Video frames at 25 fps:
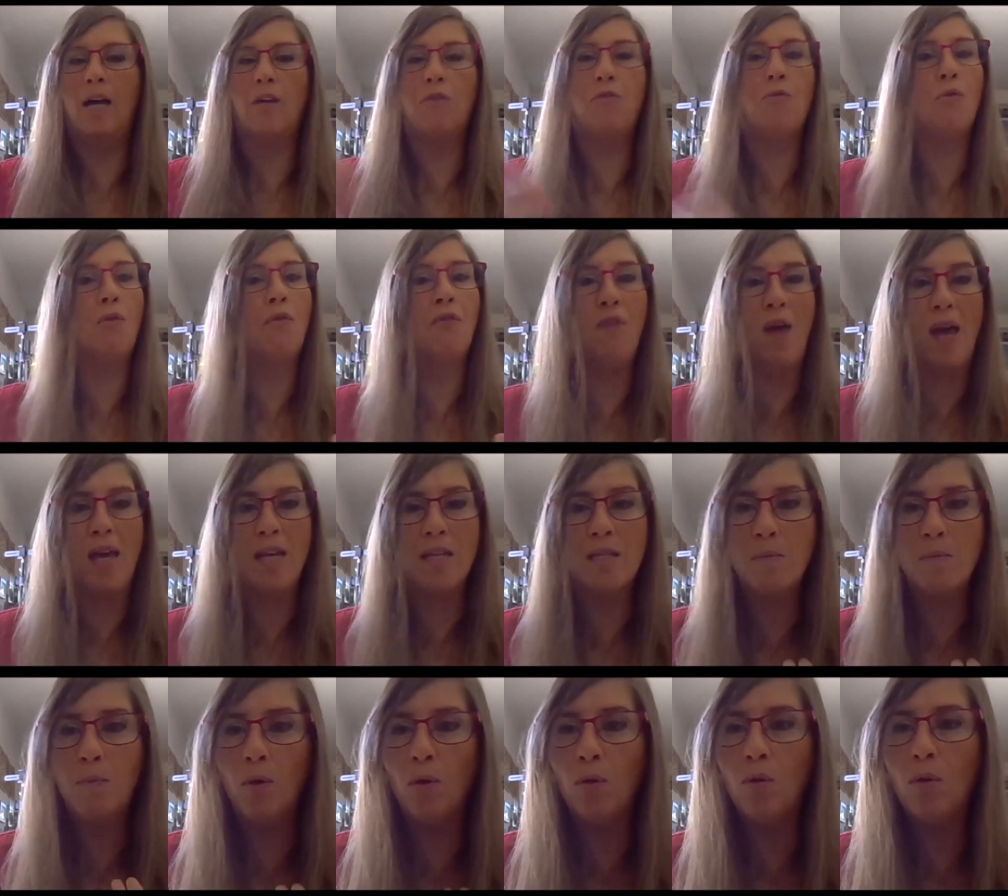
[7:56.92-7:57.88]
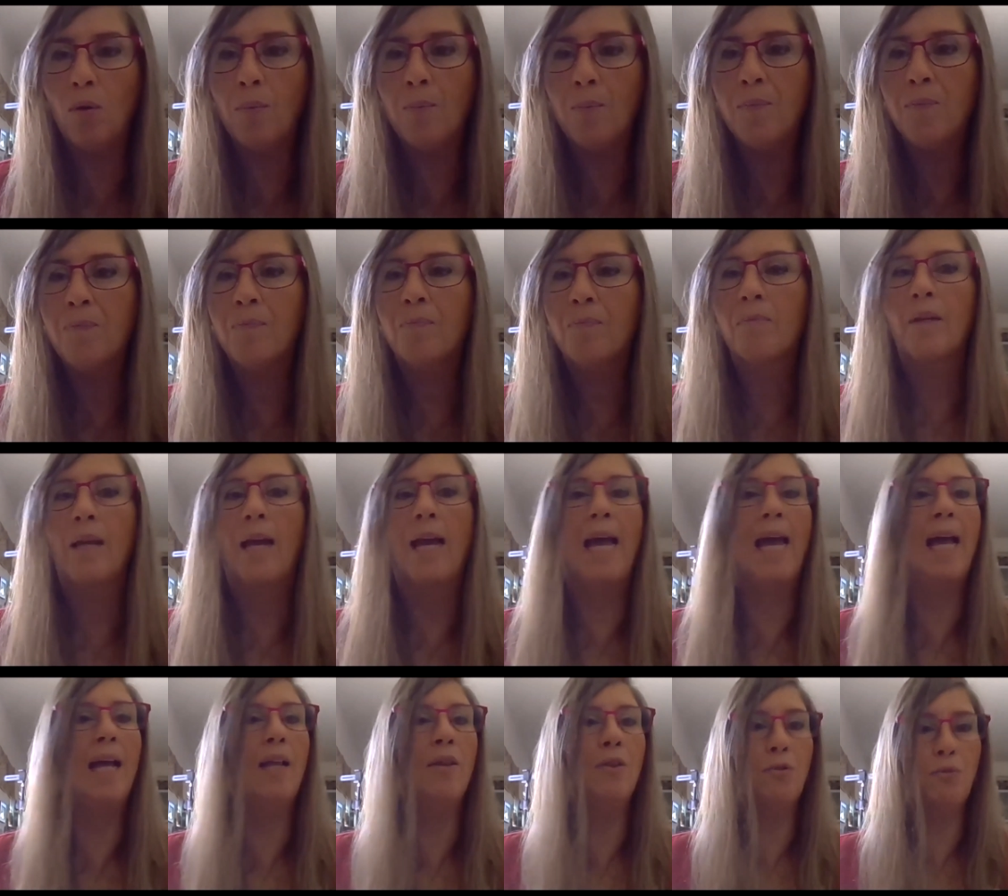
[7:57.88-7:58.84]
through Facebook
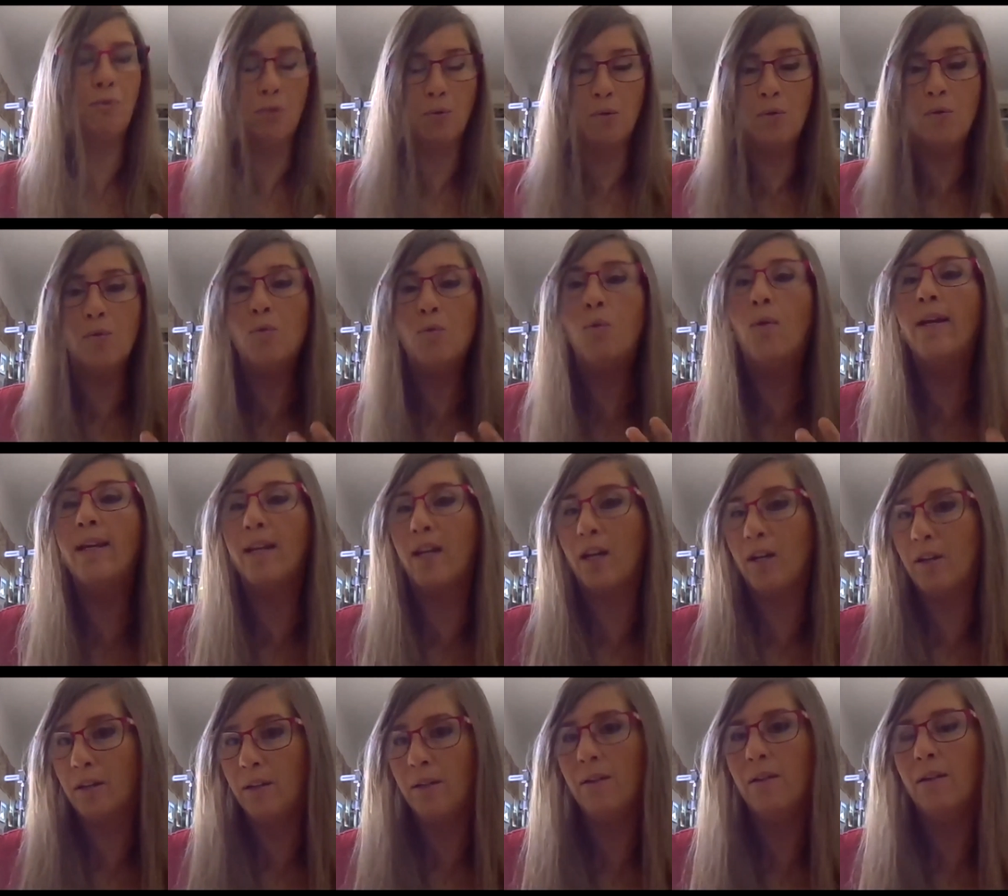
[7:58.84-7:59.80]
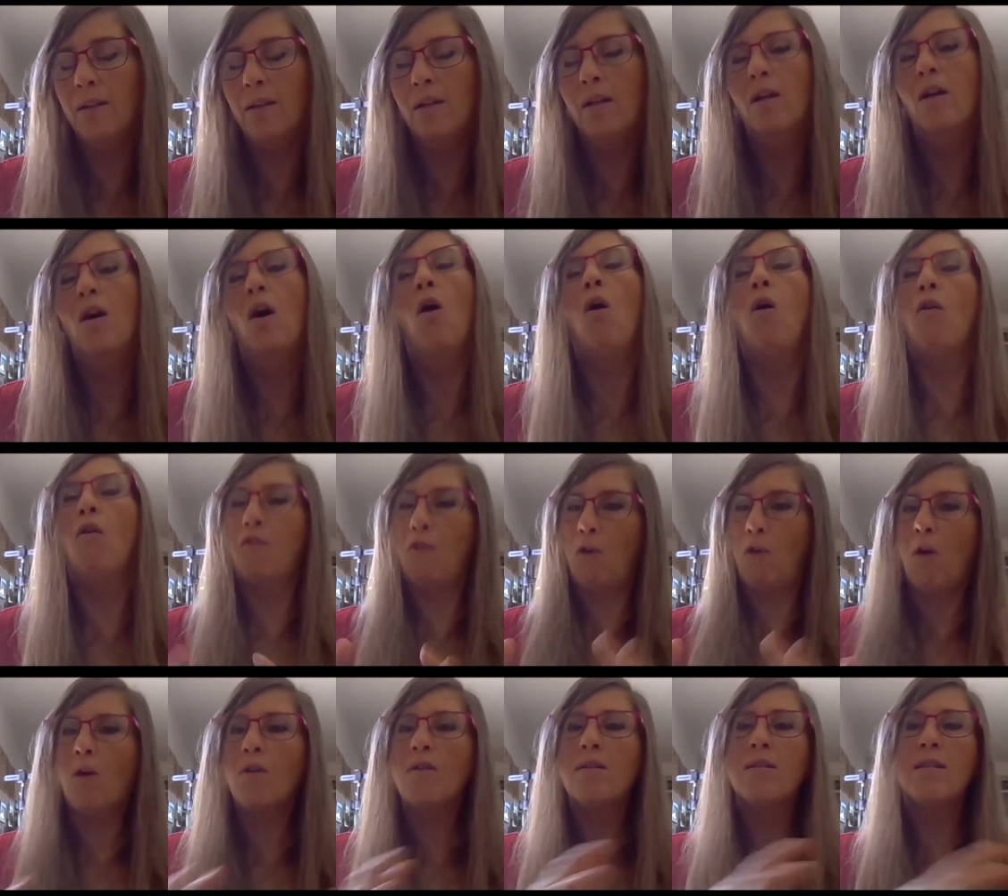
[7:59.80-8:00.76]
and through Twitter. Of
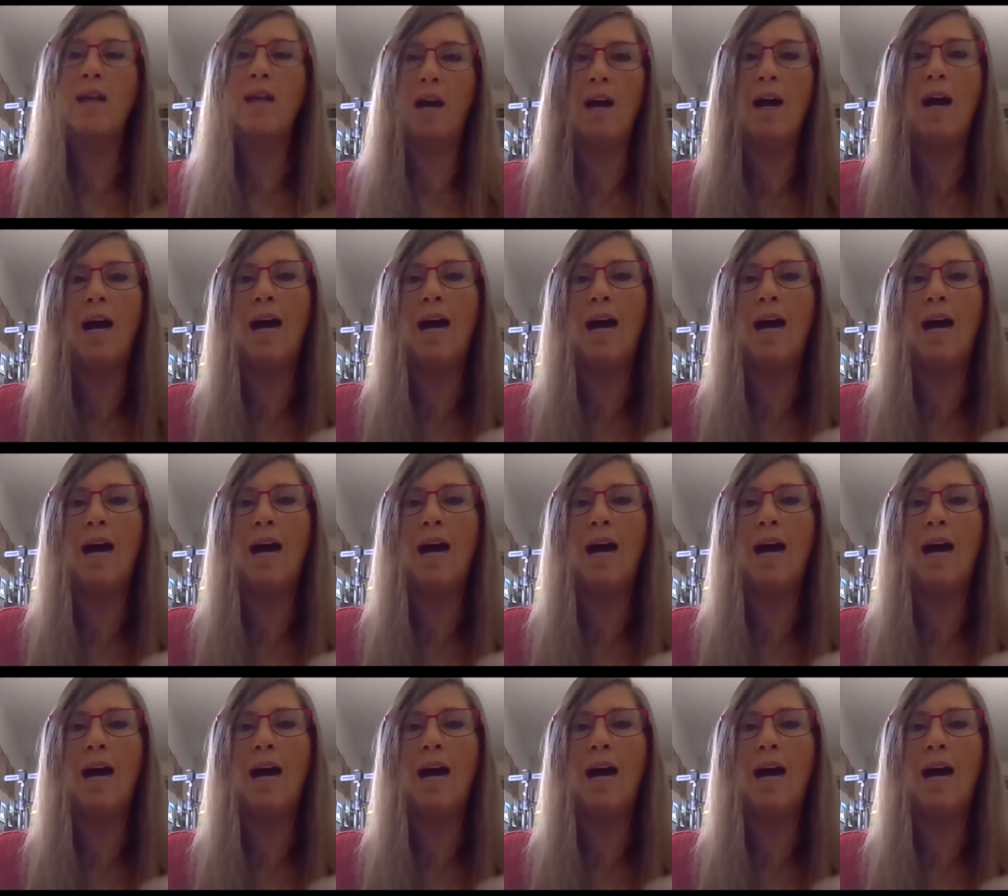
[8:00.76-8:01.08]
course, there are